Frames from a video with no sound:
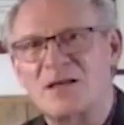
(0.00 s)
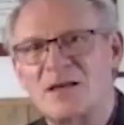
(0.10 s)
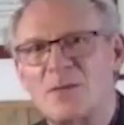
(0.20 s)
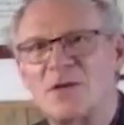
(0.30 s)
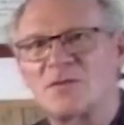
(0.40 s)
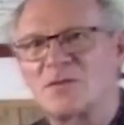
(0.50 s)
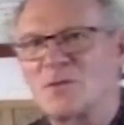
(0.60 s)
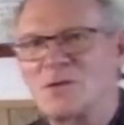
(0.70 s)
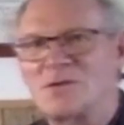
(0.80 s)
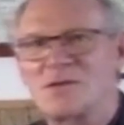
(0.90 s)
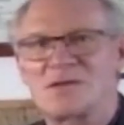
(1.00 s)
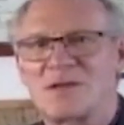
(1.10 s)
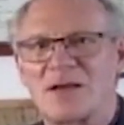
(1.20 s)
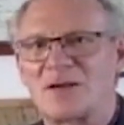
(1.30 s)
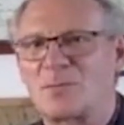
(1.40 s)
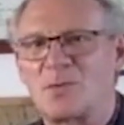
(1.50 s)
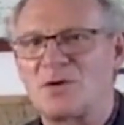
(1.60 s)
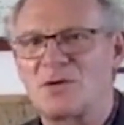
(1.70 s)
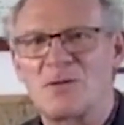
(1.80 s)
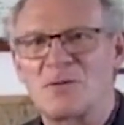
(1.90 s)
email from you just out of the
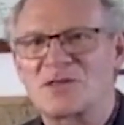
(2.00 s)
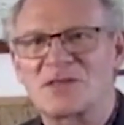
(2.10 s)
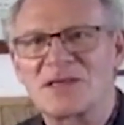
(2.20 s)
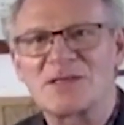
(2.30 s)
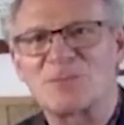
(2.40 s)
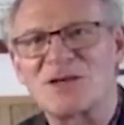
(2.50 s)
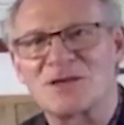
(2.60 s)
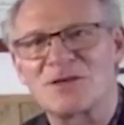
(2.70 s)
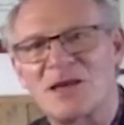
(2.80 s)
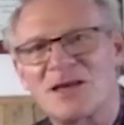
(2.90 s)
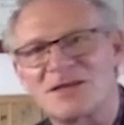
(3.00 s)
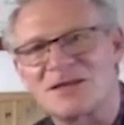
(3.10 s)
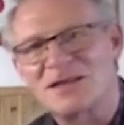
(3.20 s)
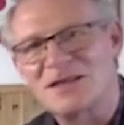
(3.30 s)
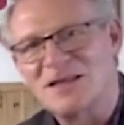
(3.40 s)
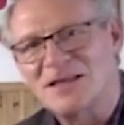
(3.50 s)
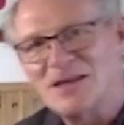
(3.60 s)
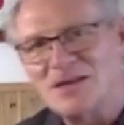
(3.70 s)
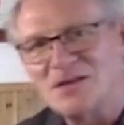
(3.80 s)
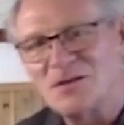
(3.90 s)
blue. I wasn't expecting that.
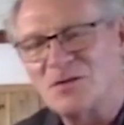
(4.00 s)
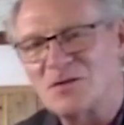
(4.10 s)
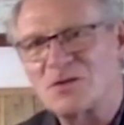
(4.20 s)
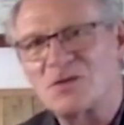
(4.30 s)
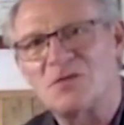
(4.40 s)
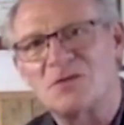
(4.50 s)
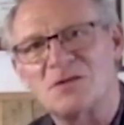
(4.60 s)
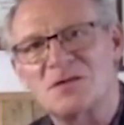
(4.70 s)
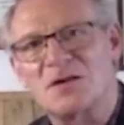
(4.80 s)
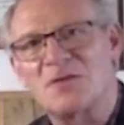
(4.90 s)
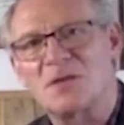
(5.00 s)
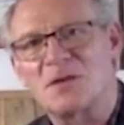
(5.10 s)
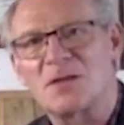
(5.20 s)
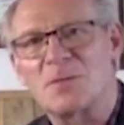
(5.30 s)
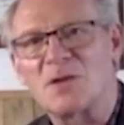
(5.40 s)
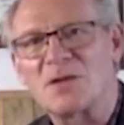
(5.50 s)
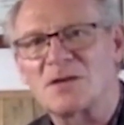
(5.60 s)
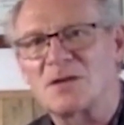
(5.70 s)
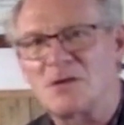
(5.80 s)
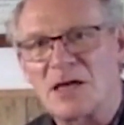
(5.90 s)
And you introduced yourself a little bit
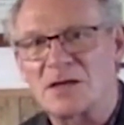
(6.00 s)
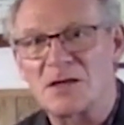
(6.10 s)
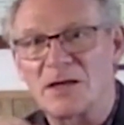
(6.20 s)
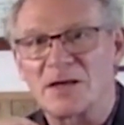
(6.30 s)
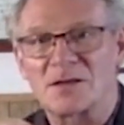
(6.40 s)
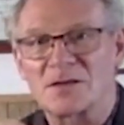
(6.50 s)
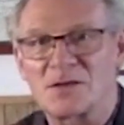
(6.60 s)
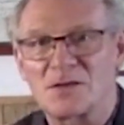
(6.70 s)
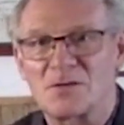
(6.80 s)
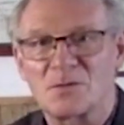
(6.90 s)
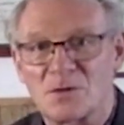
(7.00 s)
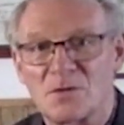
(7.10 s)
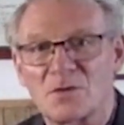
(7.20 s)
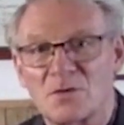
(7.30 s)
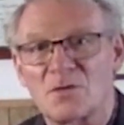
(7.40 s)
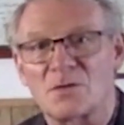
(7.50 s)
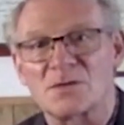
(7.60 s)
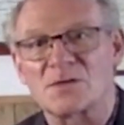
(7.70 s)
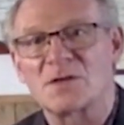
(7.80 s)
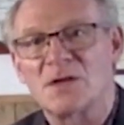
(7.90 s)
and you had a link to your
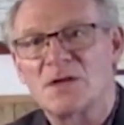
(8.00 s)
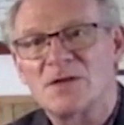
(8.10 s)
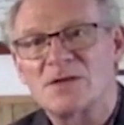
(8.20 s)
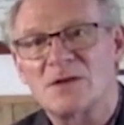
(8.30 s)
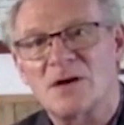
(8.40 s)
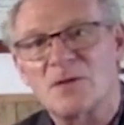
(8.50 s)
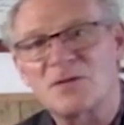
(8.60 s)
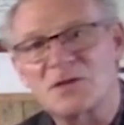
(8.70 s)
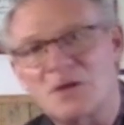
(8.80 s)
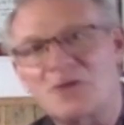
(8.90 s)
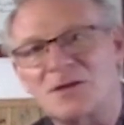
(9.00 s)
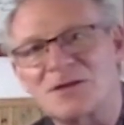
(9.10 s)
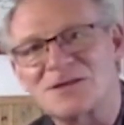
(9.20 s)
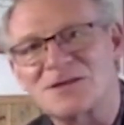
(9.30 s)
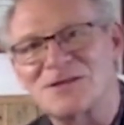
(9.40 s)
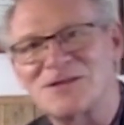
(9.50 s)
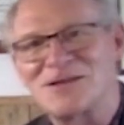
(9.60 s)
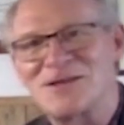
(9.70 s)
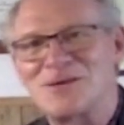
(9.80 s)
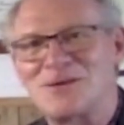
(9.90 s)
course. So I was curious to
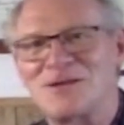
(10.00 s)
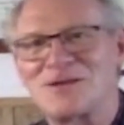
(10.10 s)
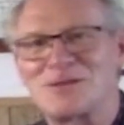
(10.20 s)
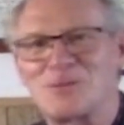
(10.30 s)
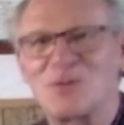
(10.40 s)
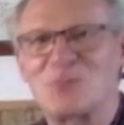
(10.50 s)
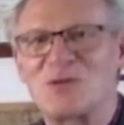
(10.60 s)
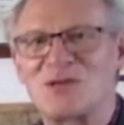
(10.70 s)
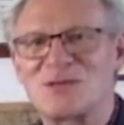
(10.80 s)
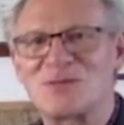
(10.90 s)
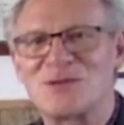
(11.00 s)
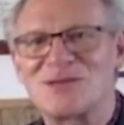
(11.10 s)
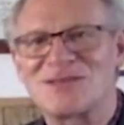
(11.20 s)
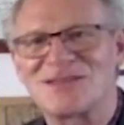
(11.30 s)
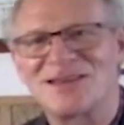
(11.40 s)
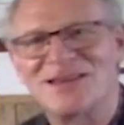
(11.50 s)
see who this person was.